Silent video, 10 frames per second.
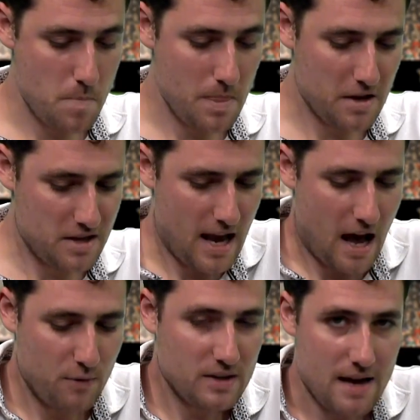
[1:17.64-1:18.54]
And yeah, I
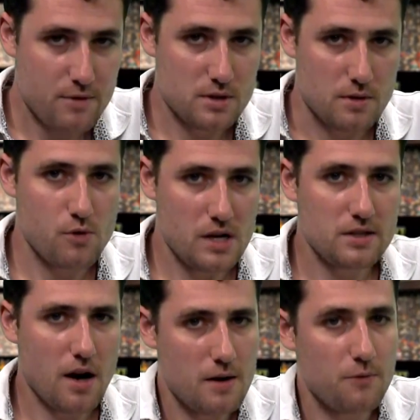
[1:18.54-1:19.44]
think that Everton have really
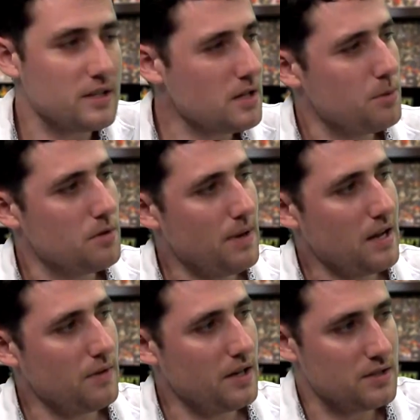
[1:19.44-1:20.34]
tidied things up at the
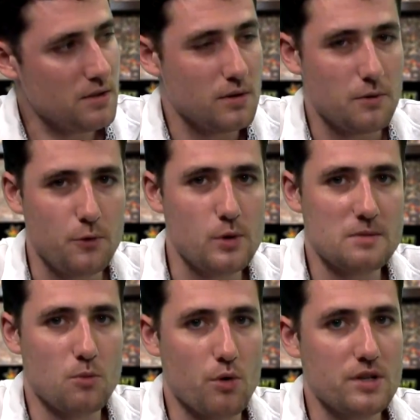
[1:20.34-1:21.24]
back there. Considering that Funes
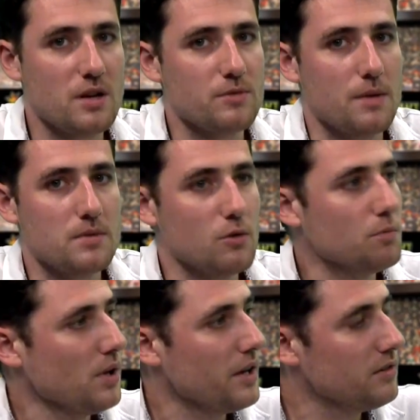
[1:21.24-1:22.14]
Mori sometimes still
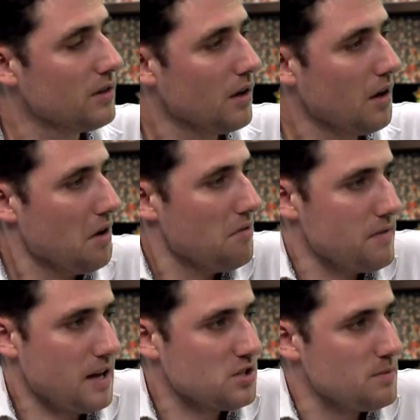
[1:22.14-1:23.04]
plays, they've
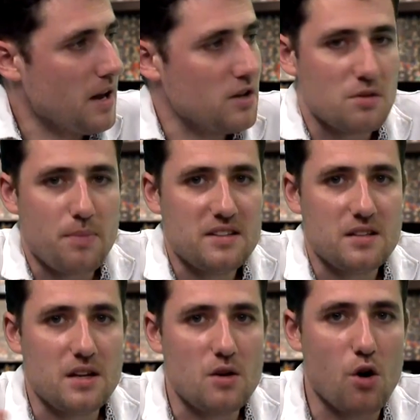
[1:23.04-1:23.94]
actually managed to
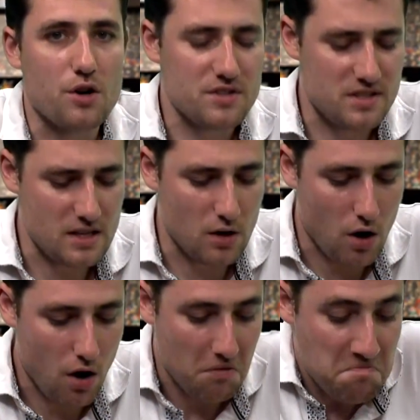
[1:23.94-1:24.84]
basically not concede a
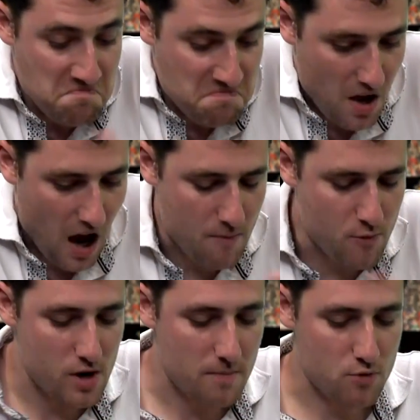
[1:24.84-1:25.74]
lot. I'm
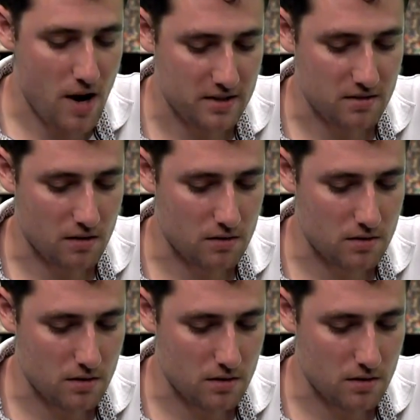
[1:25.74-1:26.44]
really impressed. And